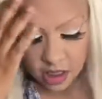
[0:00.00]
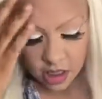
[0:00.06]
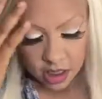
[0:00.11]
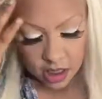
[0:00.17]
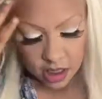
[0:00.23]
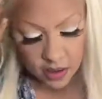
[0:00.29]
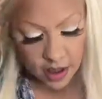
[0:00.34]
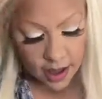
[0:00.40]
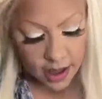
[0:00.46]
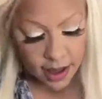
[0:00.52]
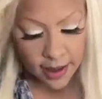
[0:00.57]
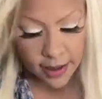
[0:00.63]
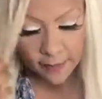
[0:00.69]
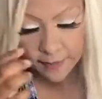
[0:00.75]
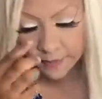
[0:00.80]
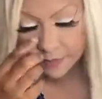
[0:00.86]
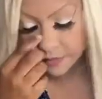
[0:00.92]

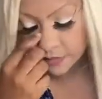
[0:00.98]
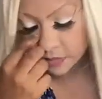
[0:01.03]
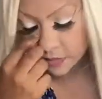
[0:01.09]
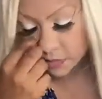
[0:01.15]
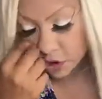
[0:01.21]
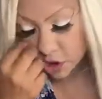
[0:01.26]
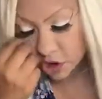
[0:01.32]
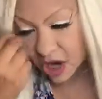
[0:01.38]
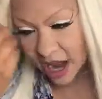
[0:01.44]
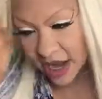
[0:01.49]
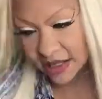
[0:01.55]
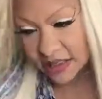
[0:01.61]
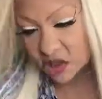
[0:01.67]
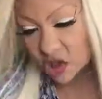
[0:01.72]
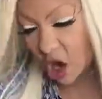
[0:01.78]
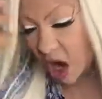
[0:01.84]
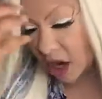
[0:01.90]
Um, you're not as
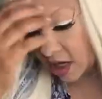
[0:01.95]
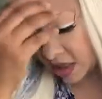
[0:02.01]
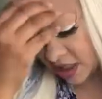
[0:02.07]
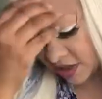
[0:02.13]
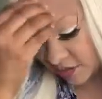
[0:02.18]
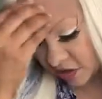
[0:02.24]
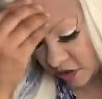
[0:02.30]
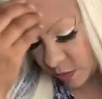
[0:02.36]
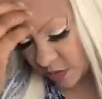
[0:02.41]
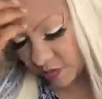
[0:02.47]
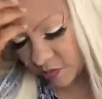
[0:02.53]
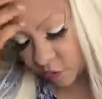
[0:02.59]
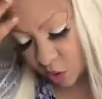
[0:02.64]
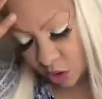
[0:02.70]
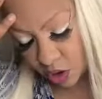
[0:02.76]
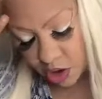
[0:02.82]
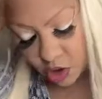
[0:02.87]
talkative as
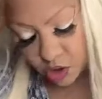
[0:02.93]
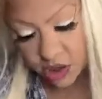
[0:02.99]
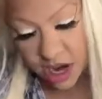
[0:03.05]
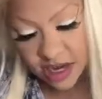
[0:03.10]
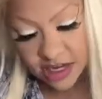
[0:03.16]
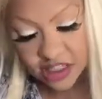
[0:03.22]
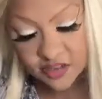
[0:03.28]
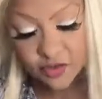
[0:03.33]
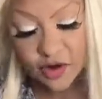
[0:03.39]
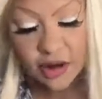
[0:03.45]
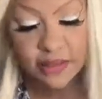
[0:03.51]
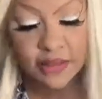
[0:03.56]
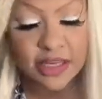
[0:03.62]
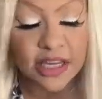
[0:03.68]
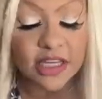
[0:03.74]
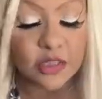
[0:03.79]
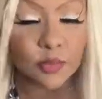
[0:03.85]
before. You're not as
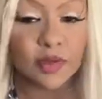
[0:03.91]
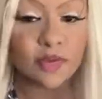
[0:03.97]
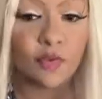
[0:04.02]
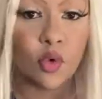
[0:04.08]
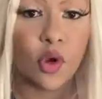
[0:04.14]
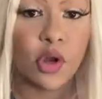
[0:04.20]
friendly as before.